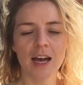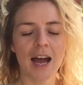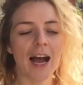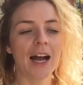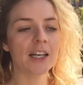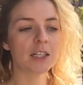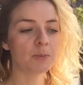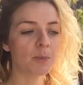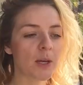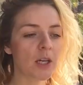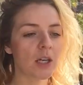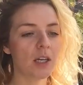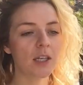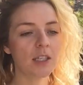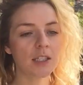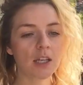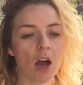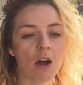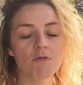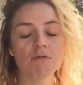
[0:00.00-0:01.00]
And it's
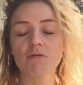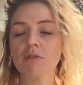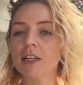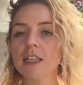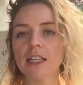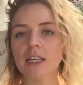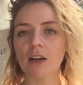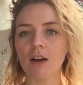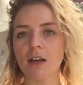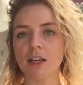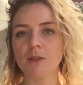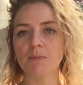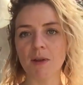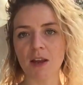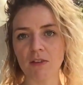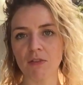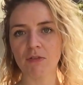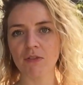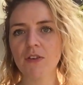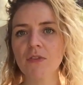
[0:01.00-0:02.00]
because I really liked
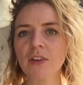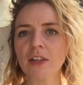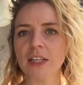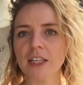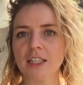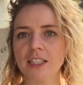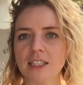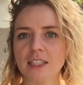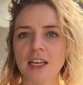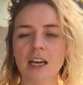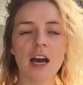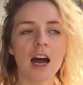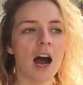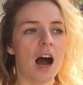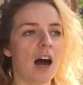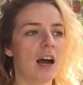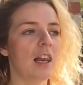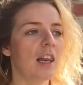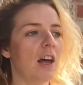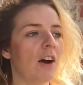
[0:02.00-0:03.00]
being frivolous.
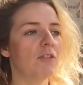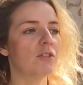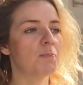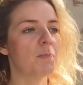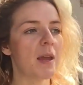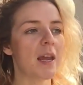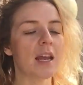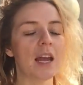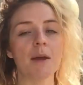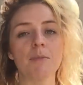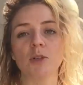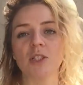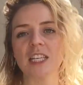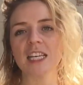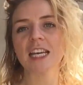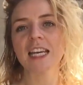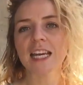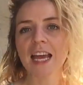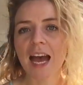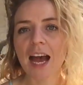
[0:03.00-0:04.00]
I loved being able to
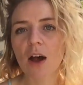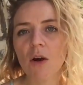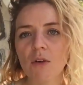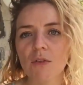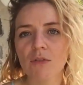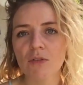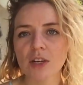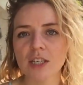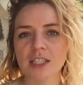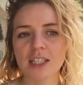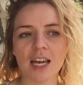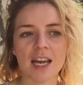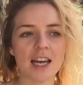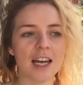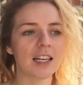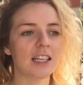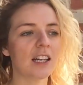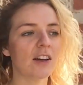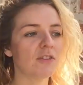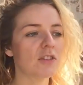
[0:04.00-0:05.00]
eat out every day.
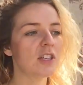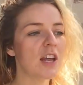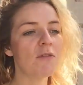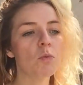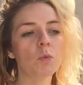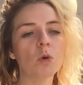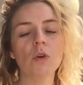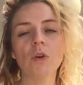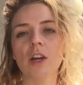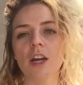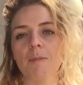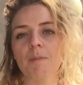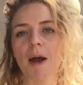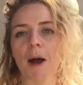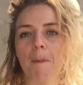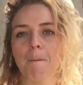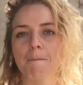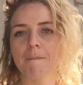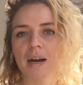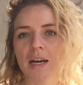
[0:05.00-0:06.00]
I loved never worrying
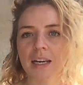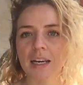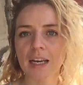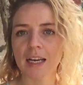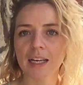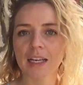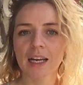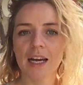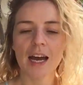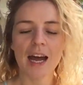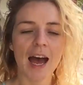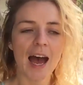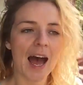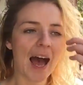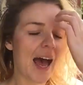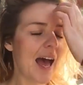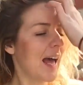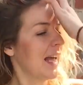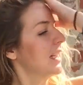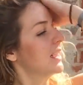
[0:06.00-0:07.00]
about money.
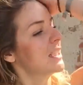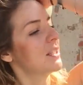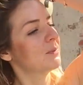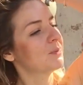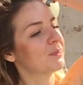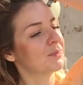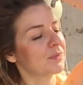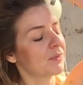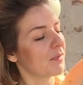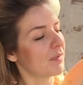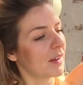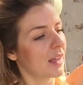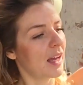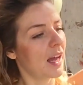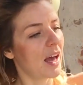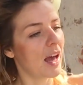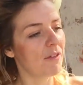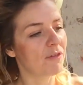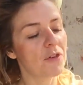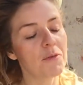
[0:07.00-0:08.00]
And
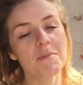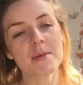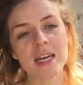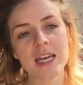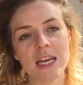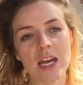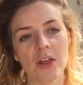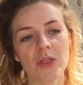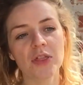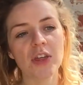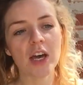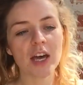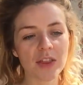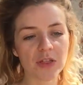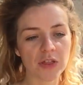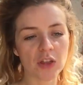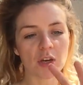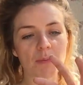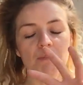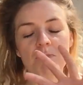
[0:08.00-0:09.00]
for me,
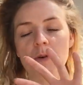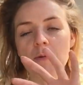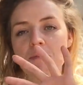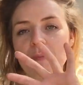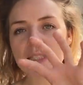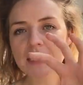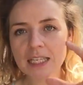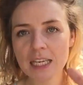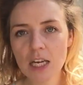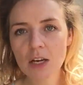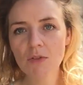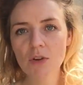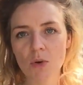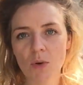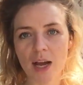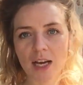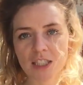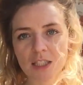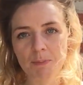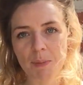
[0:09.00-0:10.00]
the
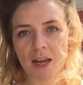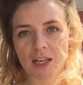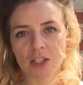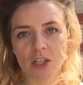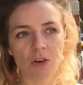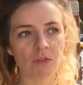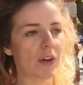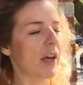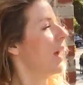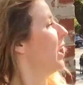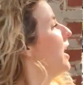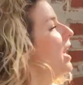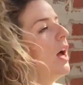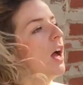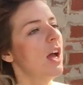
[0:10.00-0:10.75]
material aspect of it